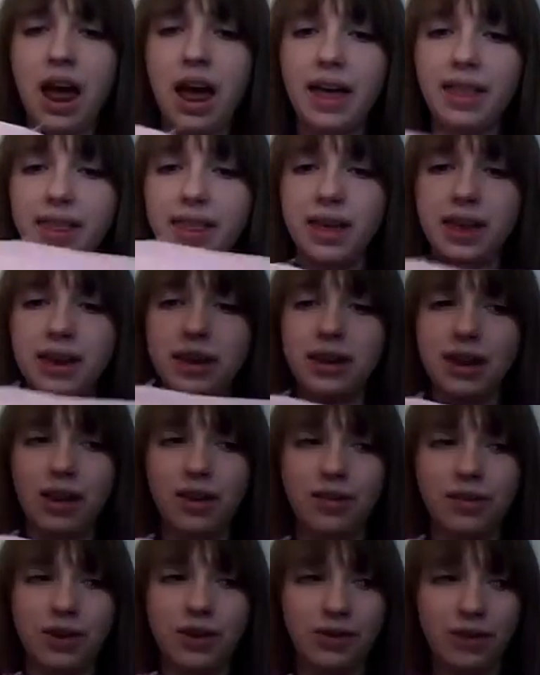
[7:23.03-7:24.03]
And then
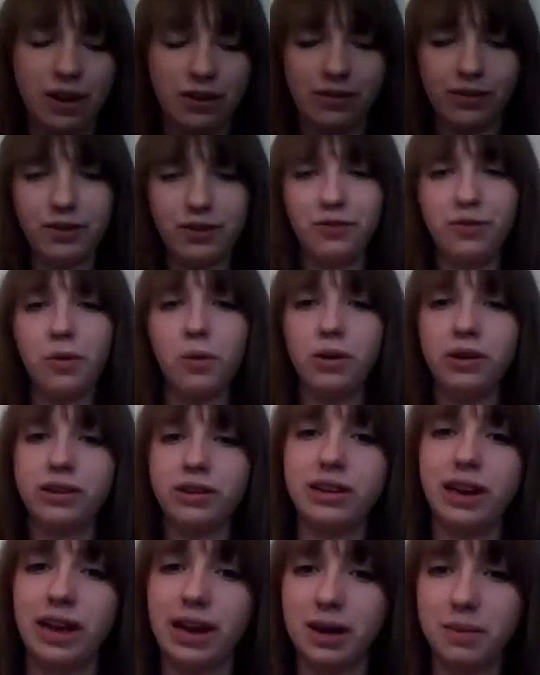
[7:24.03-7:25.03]
if you've ever
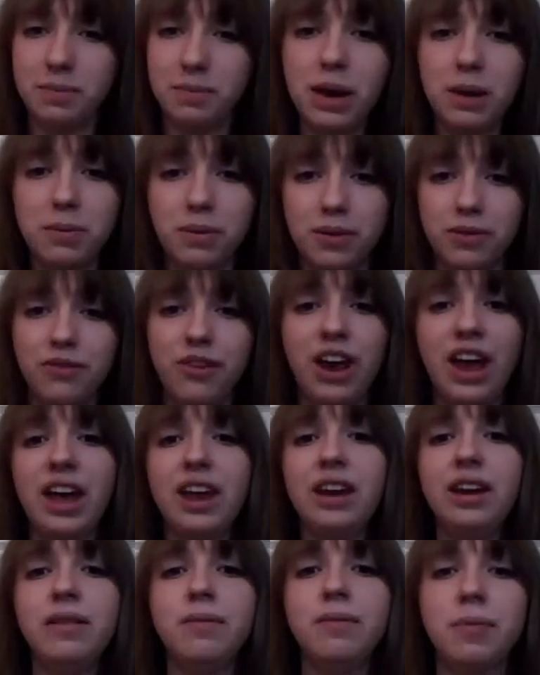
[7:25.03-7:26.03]
folded like a paper
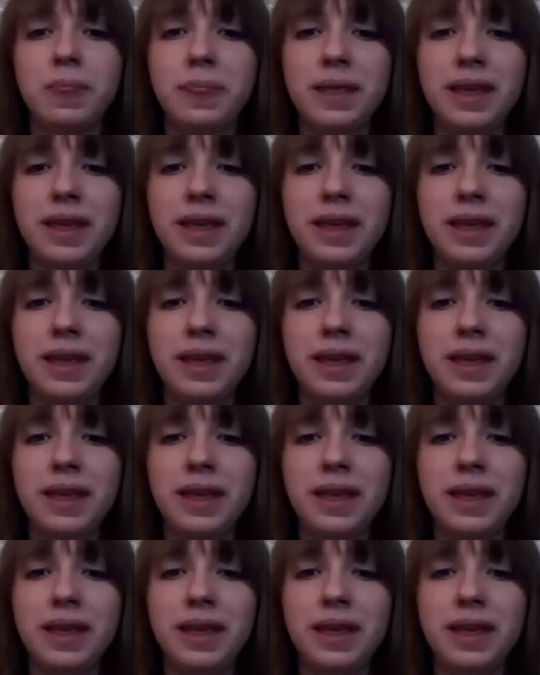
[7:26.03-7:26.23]
fan,